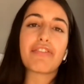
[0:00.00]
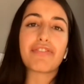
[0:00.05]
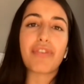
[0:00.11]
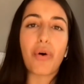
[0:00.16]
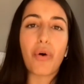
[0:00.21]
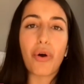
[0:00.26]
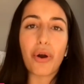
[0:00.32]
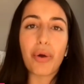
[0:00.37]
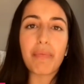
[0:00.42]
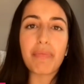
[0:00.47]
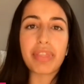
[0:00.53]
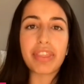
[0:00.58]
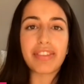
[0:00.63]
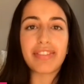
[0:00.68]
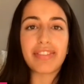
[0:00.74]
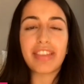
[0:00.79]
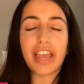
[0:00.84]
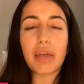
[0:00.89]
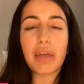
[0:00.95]
form
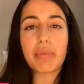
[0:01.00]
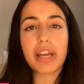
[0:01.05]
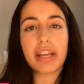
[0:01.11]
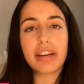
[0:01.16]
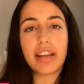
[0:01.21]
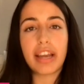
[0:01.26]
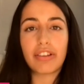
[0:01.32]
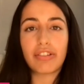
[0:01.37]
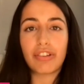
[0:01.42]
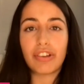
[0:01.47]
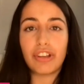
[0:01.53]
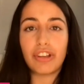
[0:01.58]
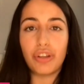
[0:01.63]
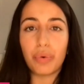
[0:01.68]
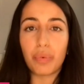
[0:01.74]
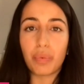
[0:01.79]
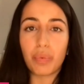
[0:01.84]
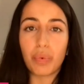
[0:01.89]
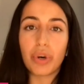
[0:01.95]
the same connection
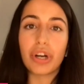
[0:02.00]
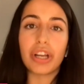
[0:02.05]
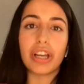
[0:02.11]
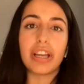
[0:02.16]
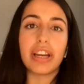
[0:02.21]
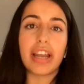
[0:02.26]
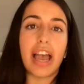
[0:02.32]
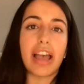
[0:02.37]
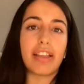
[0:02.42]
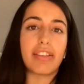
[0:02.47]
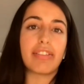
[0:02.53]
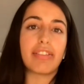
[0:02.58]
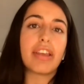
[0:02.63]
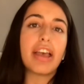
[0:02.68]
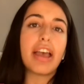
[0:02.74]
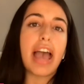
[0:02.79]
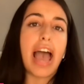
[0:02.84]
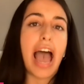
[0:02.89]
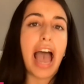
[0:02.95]
you would as
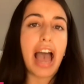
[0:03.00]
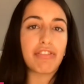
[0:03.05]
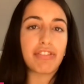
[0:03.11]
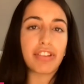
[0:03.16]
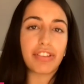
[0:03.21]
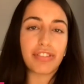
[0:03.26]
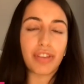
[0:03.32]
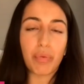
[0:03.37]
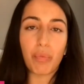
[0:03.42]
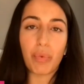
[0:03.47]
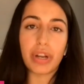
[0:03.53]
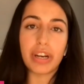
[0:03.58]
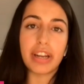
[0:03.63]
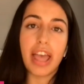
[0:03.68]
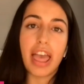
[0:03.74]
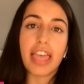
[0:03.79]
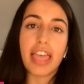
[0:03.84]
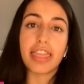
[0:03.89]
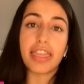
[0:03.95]
having
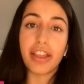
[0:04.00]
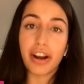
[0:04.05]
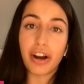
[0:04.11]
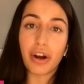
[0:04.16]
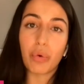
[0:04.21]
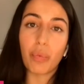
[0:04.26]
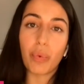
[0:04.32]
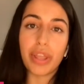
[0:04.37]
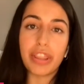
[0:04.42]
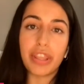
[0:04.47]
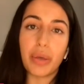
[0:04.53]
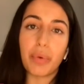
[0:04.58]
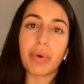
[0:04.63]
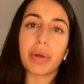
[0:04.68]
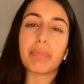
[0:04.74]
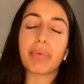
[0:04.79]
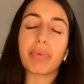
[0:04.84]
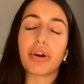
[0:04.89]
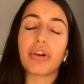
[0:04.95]
someone there with
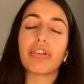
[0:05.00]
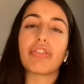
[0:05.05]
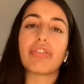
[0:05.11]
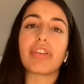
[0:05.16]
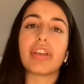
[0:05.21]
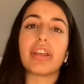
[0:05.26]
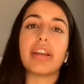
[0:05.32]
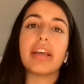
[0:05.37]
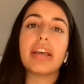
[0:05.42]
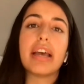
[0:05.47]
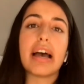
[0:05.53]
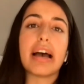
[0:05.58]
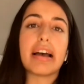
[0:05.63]
you in person